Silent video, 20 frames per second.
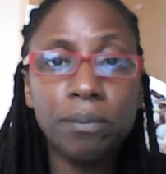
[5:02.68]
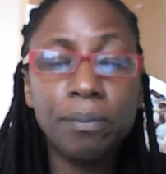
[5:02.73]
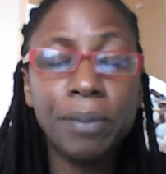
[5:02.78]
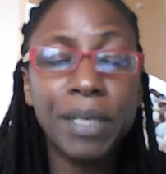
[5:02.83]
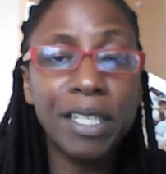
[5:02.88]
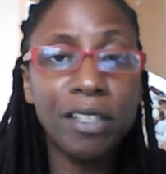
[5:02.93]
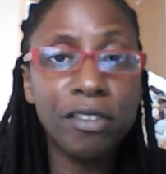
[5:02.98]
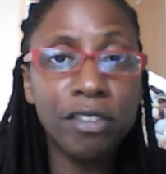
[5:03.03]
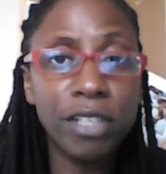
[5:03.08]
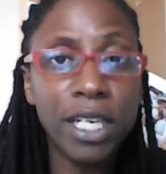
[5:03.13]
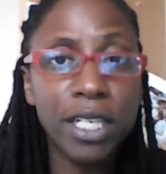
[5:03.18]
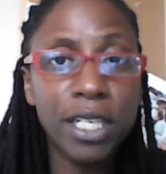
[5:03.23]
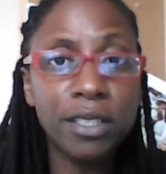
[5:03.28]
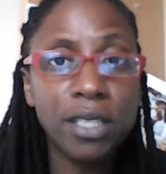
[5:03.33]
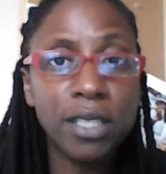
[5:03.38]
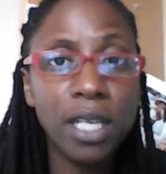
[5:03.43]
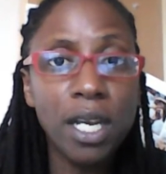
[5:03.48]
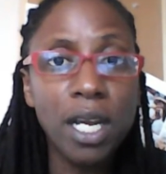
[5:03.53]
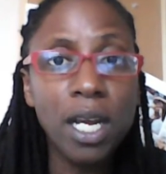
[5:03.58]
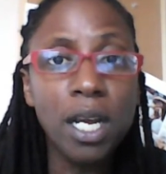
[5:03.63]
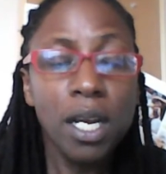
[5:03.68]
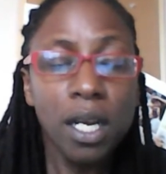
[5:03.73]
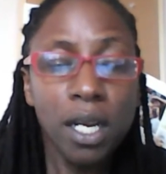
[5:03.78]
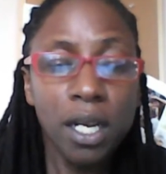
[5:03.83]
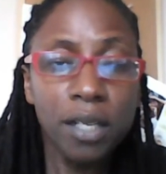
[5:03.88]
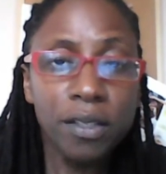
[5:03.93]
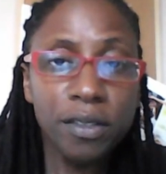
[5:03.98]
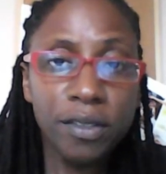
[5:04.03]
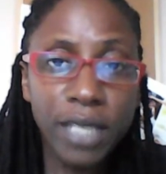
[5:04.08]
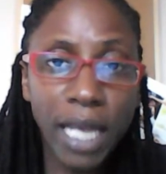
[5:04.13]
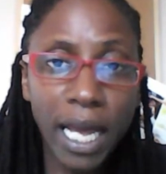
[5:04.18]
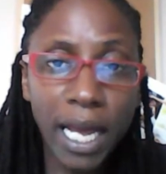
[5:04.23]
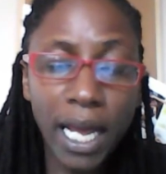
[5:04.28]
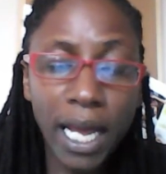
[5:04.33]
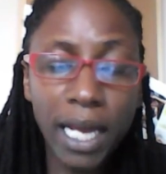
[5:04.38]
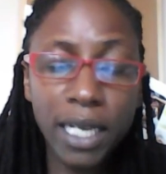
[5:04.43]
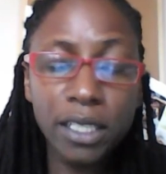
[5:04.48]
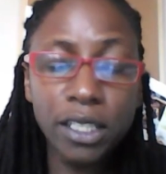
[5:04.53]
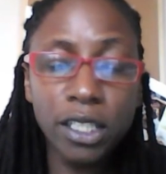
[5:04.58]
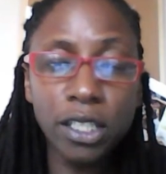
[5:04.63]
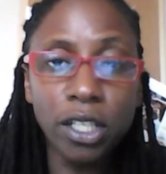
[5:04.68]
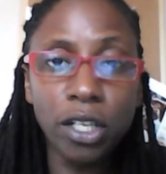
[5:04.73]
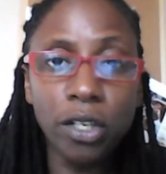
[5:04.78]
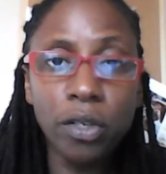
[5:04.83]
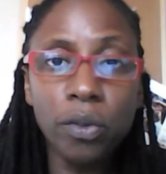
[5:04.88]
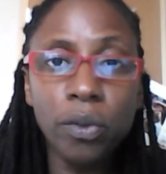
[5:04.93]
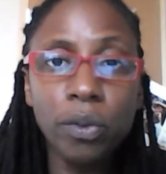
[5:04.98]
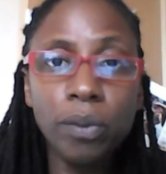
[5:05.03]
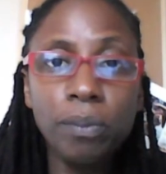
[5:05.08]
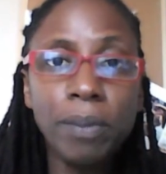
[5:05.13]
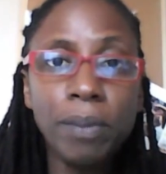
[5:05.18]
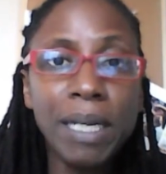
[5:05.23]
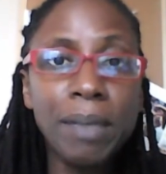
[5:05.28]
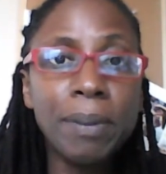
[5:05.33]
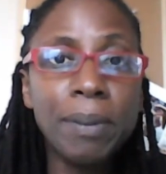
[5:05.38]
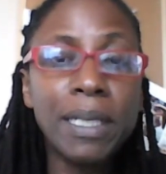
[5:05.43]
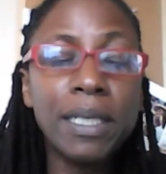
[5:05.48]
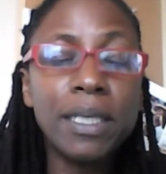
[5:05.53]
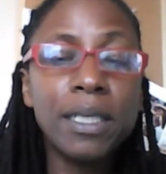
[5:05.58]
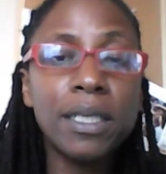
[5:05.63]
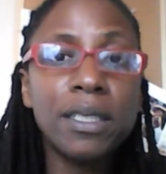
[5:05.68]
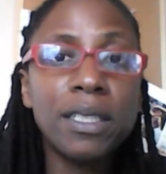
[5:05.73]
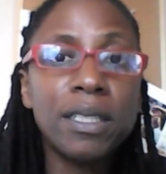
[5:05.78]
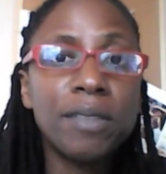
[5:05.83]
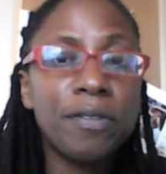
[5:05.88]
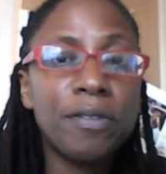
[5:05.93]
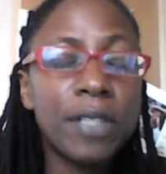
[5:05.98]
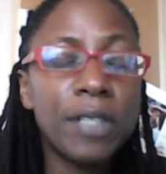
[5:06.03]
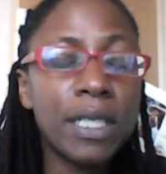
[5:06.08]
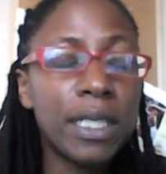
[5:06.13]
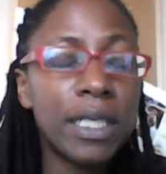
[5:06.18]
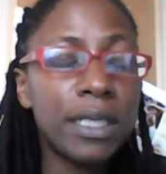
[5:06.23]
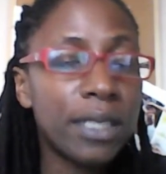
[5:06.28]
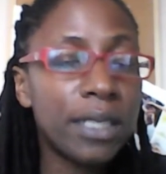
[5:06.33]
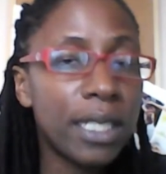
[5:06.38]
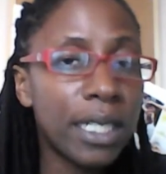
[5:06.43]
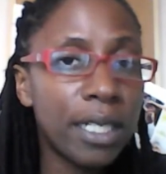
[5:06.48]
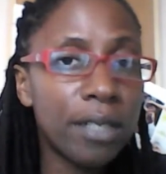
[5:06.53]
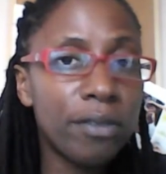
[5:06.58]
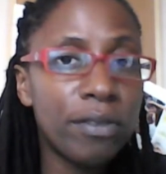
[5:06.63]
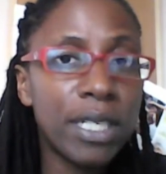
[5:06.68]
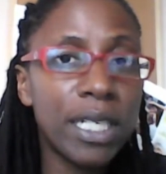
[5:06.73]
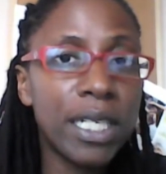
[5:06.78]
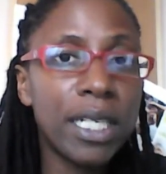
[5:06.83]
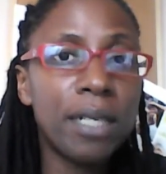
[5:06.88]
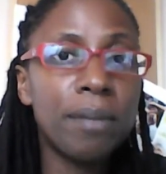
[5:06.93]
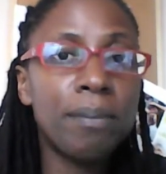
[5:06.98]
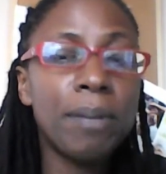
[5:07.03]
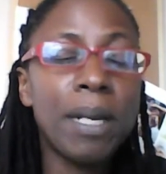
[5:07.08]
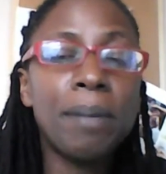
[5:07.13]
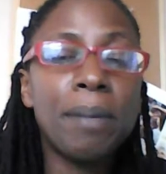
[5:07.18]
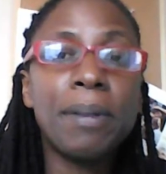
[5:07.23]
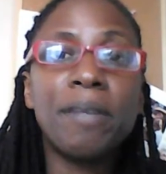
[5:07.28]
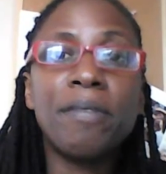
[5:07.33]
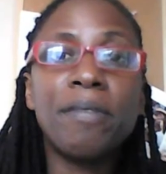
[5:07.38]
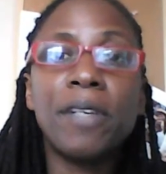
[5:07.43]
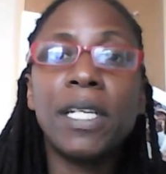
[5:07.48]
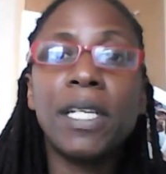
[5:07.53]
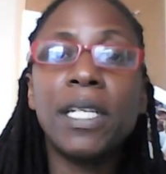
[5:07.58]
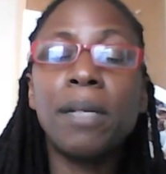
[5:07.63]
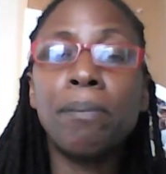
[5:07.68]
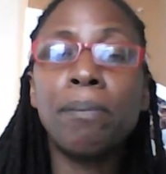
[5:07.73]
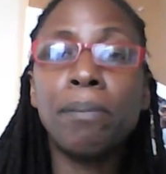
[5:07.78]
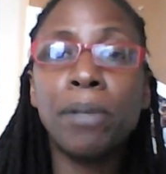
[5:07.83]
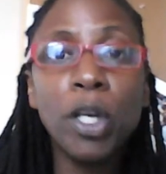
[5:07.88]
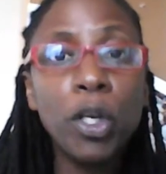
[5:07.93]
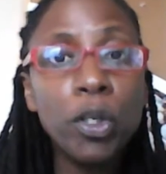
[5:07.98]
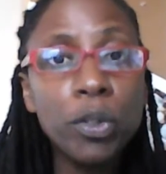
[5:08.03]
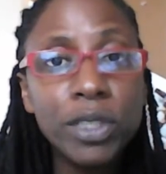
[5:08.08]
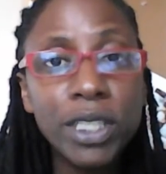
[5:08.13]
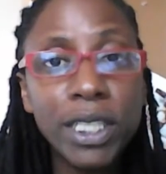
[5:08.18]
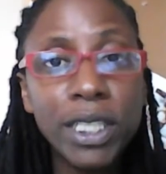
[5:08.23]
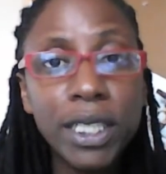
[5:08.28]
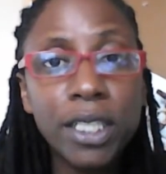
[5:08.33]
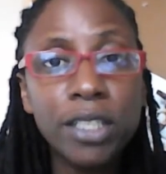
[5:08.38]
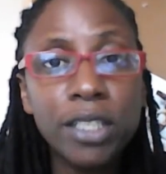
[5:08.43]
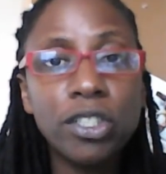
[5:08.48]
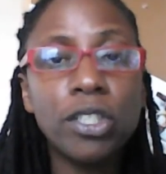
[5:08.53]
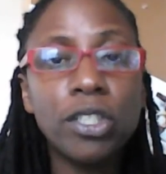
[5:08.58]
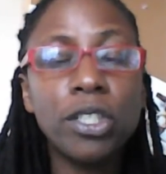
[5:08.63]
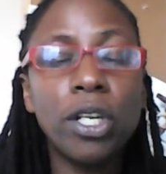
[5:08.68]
period, that, maybe feeling teary, maybe feeling bloated,